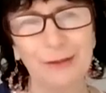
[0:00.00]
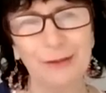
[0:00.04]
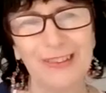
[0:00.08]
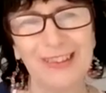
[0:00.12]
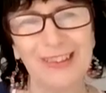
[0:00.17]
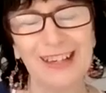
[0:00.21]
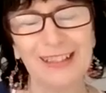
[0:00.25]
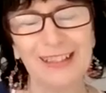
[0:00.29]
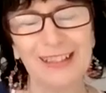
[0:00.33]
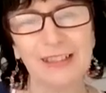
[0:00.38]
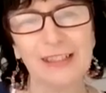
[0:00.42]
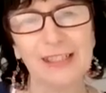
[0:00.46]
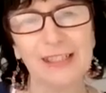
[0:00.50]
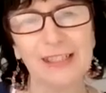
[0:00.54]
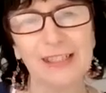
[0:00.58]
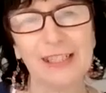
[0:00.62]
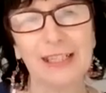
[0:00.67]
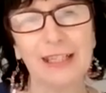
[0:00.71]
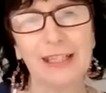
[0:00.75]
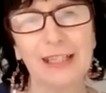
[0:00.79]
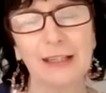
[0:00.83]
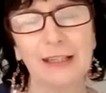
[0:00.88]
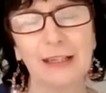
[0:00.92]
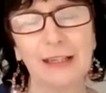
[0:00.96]
be with
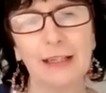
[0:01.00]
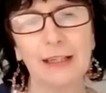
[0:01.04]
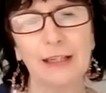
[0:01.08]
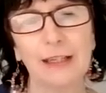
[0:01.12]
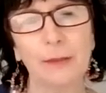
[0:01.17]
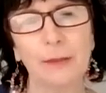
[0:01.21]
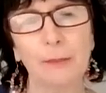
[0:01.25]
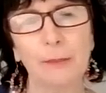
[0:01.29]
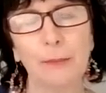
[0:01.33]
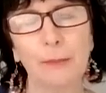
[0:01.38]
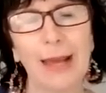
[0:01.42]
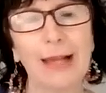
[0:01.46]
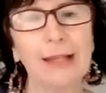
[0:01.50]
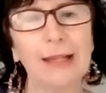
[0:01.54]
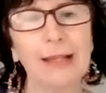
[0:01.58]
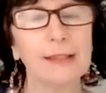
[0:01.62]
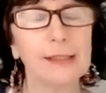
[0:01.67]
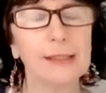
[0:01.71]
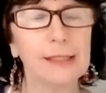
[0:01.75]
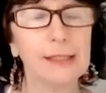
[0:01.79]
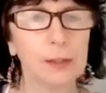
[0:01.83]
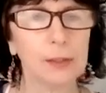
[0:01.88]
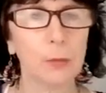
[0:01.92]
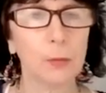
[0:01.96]
the unseen
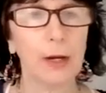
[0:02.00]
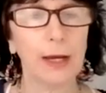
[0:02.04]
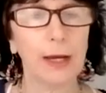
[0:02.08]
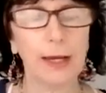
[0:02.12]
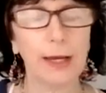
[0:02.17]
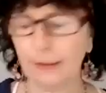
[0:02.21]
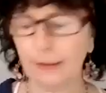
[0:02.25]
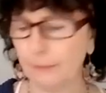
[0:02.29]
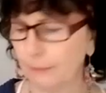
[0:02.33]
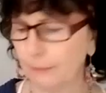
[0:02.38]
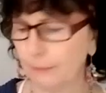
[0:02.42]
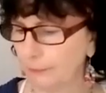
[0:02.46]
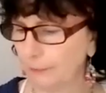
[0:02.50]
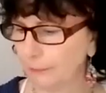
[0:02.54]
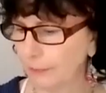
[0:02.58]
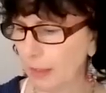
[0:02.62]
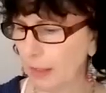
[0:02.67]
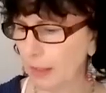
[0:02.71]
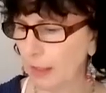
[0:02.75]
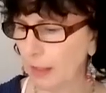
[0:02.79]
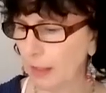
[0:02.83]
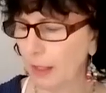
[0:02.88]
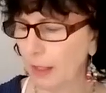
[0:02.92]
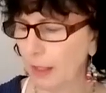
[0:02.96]
in a balanced
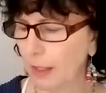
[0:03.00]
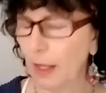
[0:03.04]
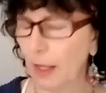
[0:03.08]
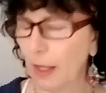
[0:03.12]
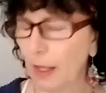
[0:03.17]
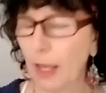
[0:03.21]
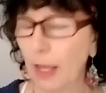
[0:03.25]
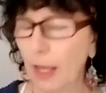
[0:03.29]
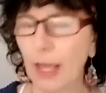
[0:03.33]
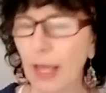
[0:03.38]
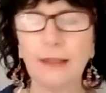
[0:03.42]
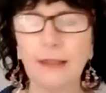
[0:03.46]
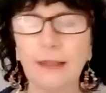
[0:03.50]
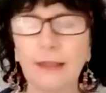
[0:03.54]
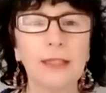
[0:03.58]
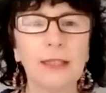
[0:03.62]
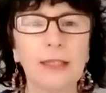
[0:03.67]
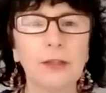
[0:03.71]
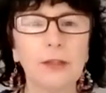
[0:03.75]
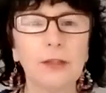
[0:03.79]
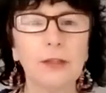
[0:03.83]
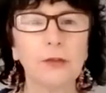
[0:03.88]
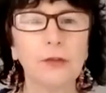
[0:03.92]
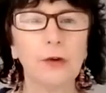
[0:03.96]
way.
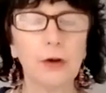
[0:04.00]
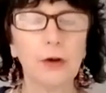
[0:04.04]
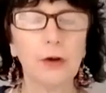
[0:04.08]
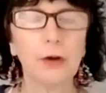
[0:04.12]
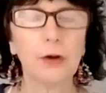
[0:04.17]
And the